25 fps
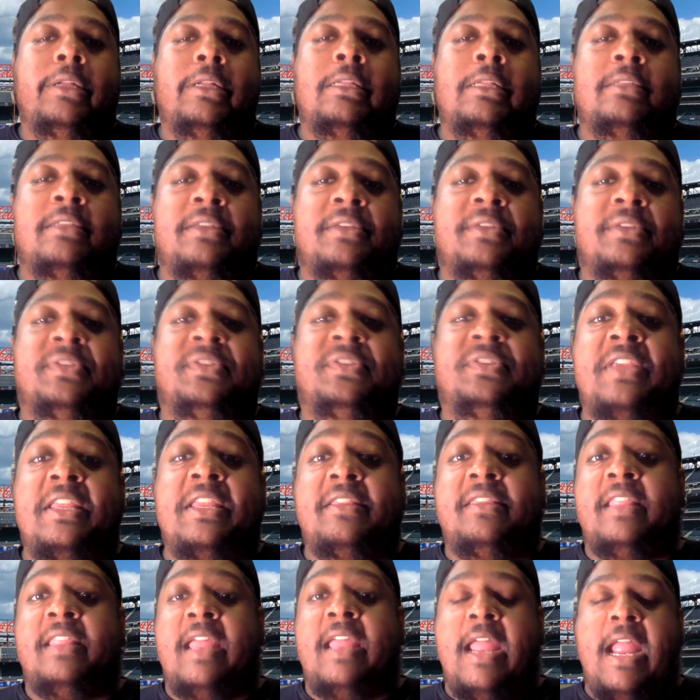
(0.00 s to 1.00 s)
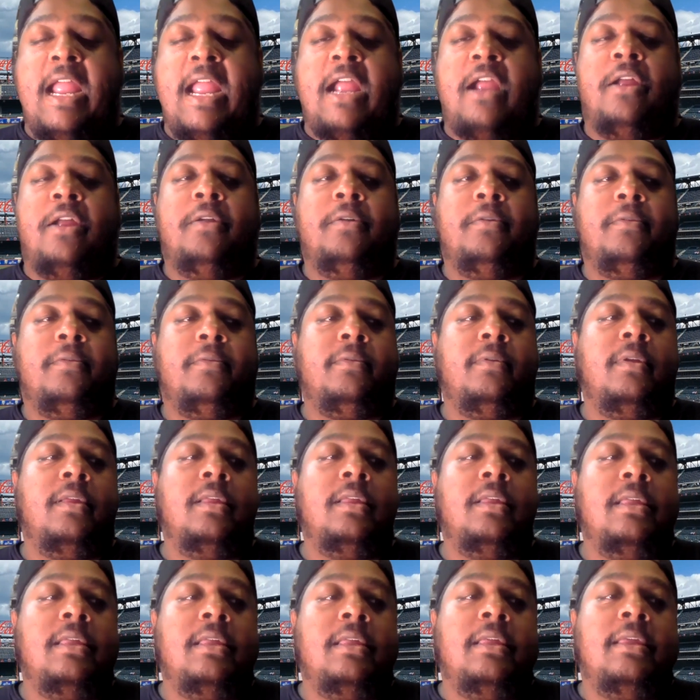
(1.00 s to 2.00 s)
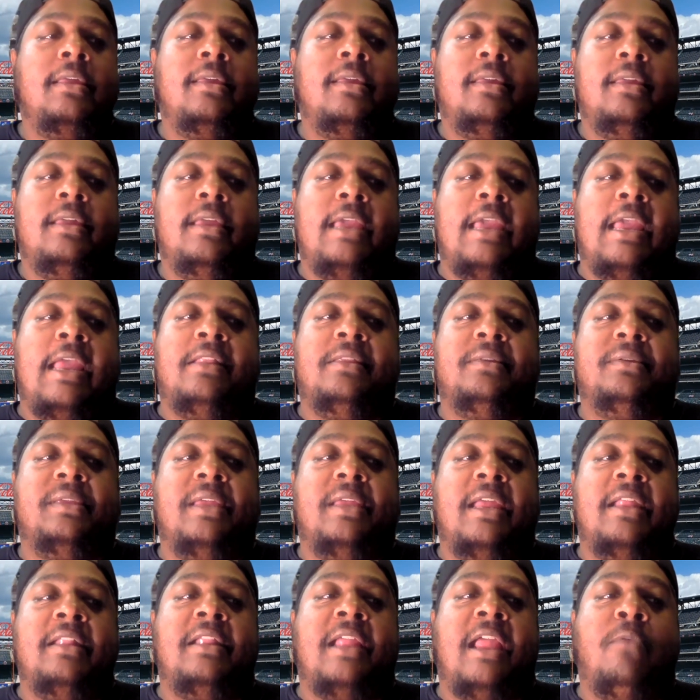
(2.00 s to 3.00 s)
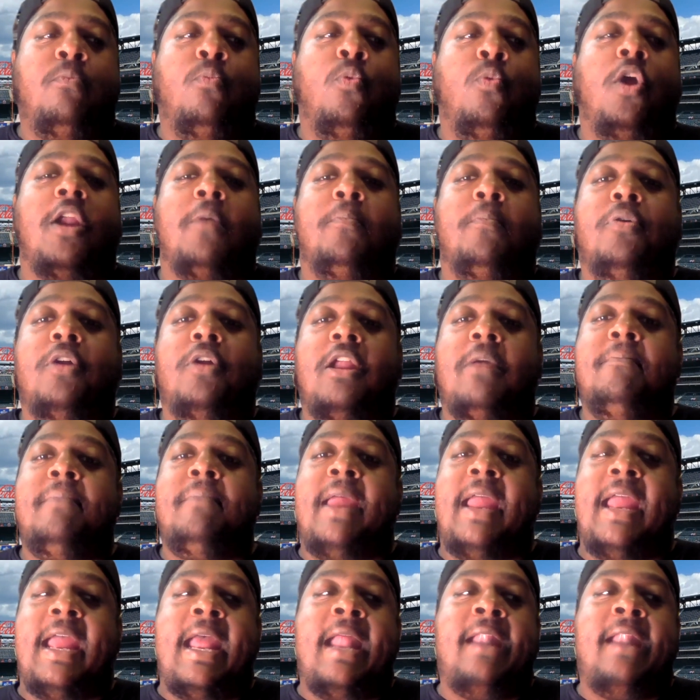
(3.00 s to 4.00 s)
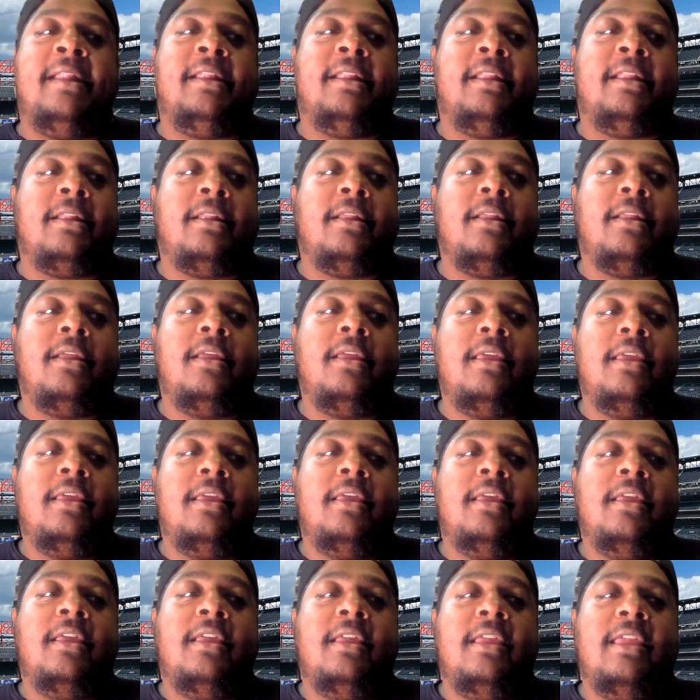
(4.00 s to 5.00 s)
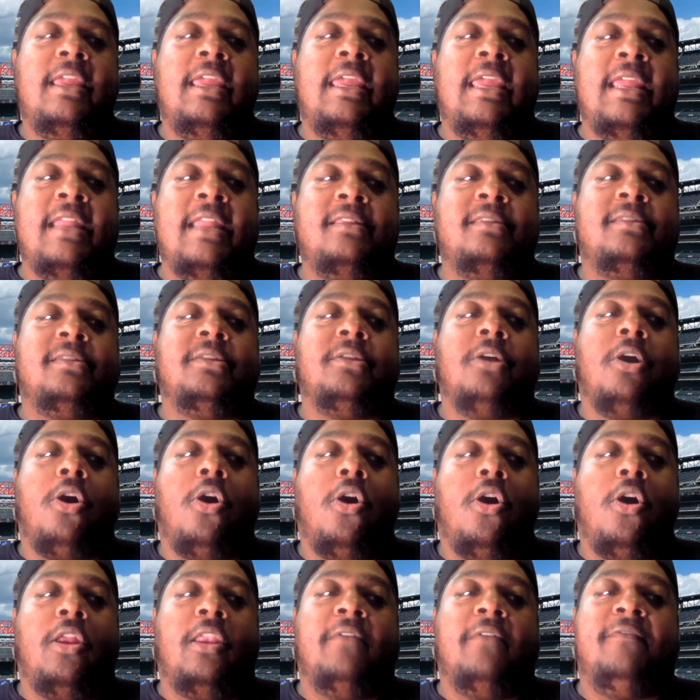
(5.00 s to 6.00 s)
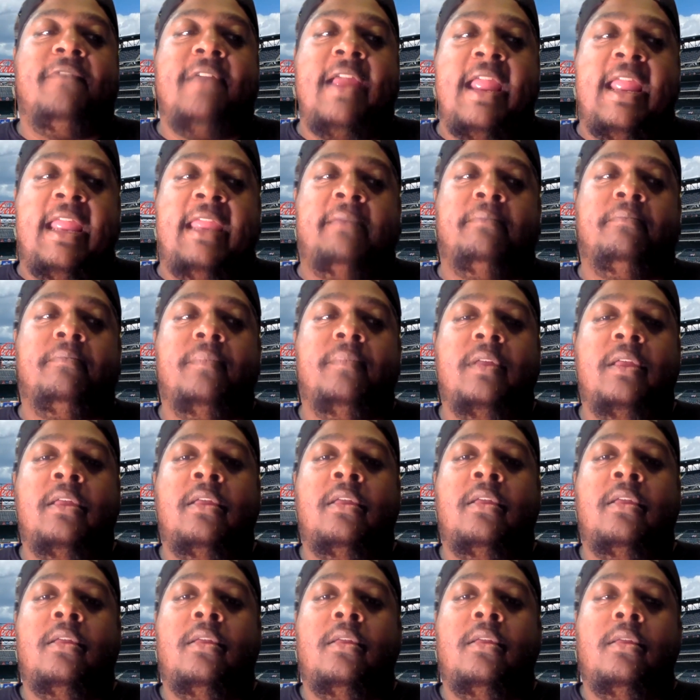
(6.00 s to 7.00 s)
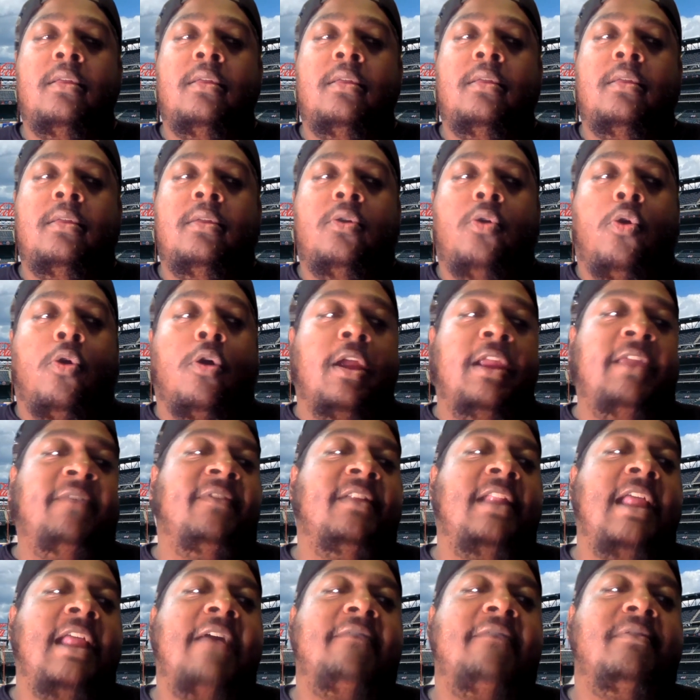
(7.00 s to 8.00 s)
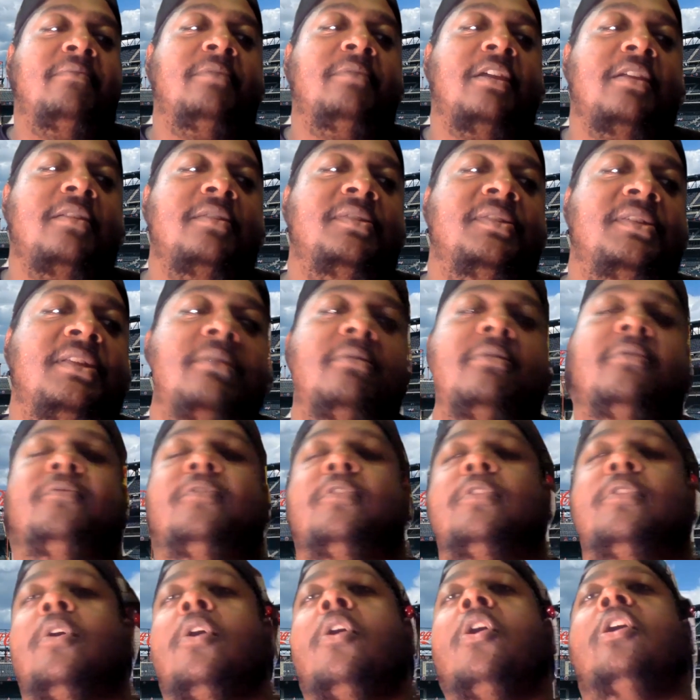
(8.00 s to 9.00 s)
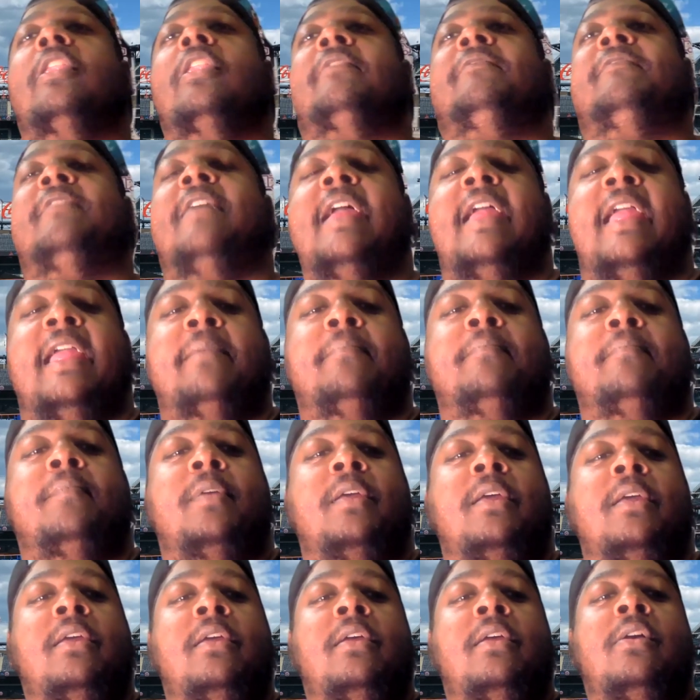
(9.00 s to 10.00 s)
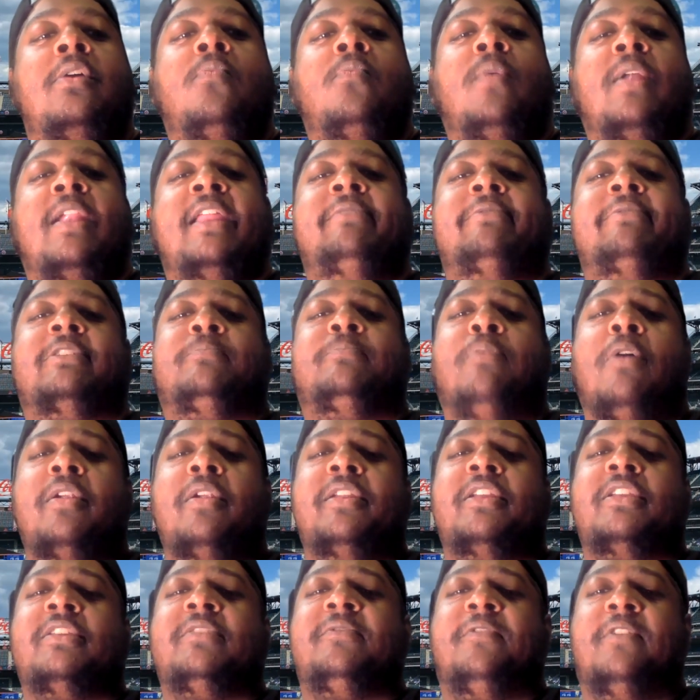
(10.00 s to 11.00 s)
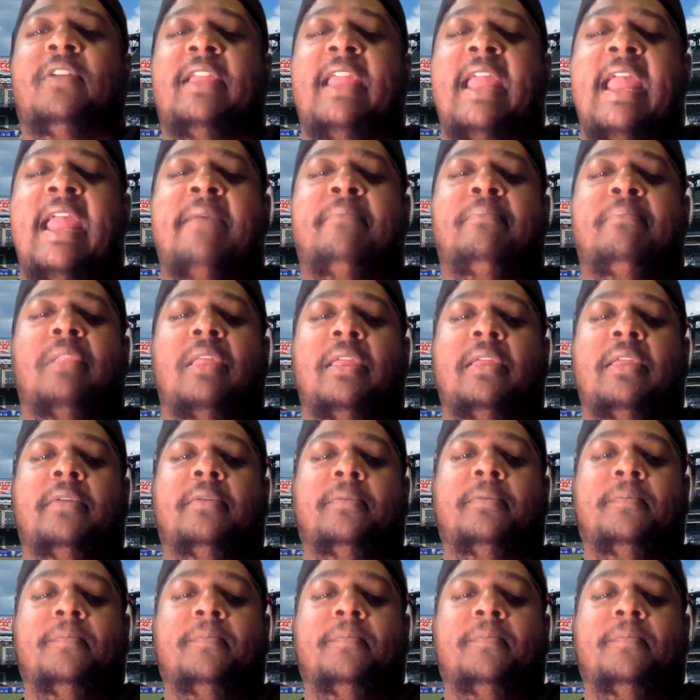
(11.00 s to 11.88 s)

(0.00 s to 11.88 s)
to sit there and want to put a man into the Hall of Fame or even have him considered for the Hall of Fame when he was punished for gambling.